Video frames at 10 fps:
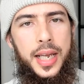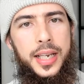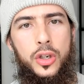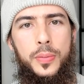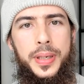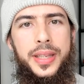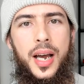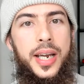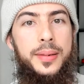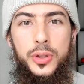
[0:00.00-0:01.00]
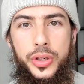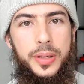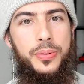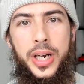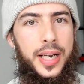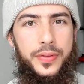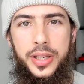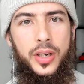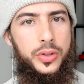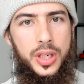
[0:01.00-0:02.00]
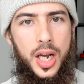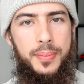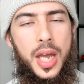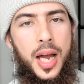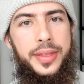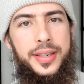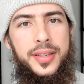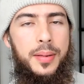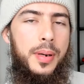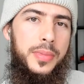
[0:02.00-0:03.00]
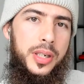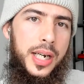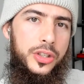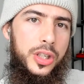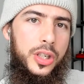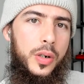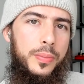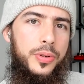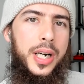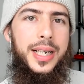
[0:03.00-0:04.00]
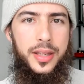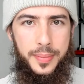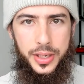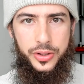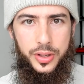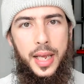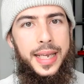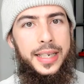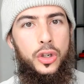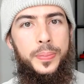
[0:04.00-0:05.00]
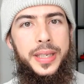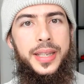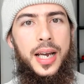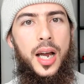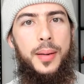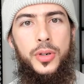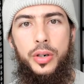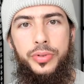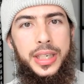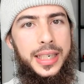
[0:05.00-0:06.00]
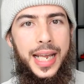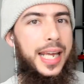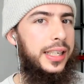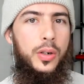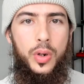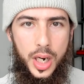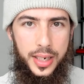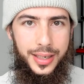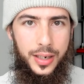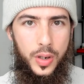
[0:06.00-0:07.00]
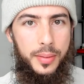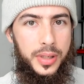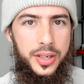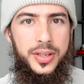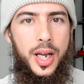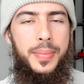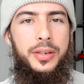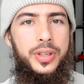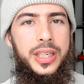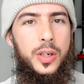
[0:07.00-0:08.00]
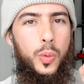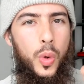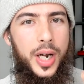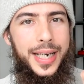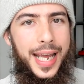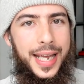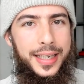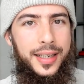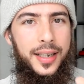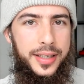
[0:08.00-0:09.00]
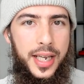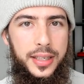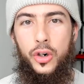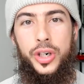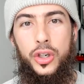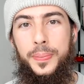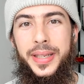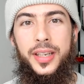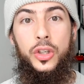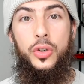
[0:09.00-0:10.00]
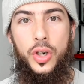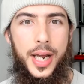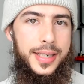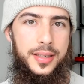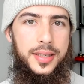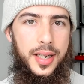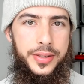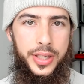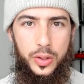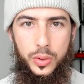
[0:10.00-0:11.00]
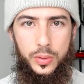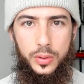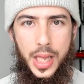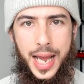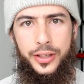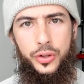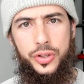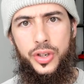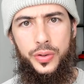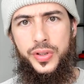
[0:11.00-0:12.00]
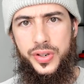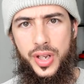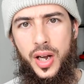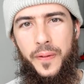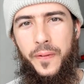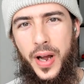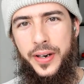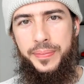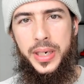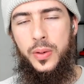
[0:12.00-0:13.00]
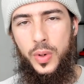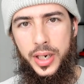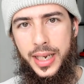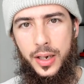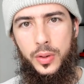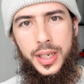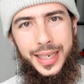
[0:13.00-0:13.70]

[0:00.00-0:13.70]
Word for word: It could be that I am already praying everything on time, and this time I'm going to actually go and pray in the masjid. It could be that I'm not reading any Quran now. I'm going to start by reading one ayah a day. Or it could be that you're not exercising at all, and you're just going to start a five-minute workout